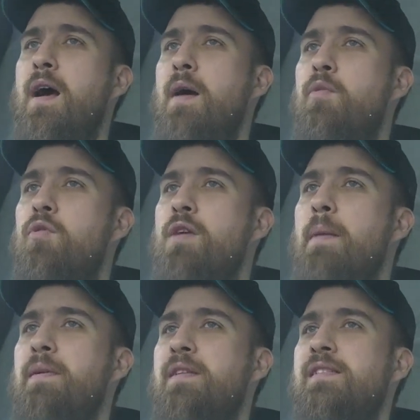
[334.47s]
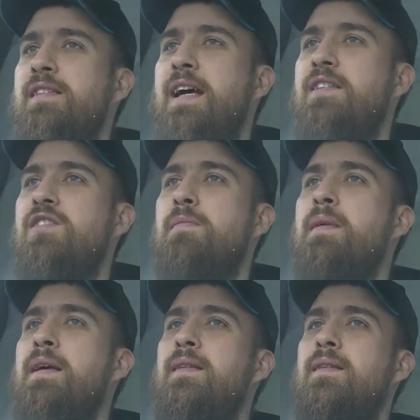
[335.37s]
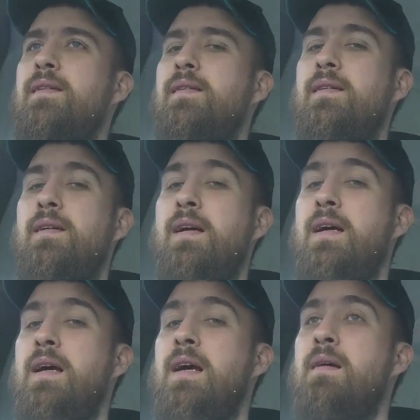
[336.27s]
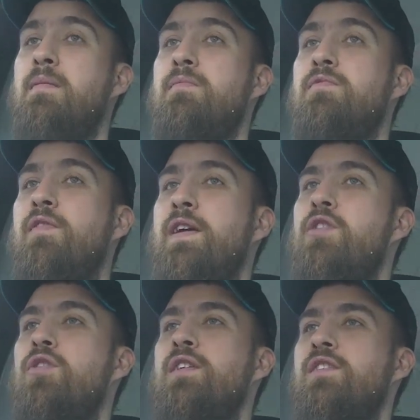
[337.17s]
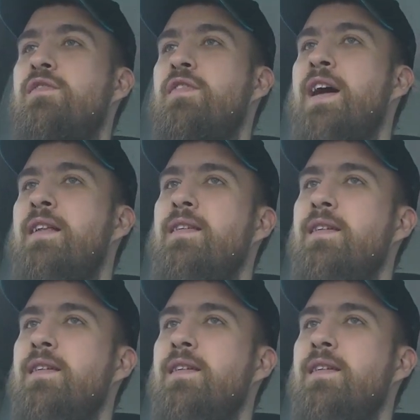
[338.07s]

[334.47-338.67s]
more rapid set cement. Very curious of that.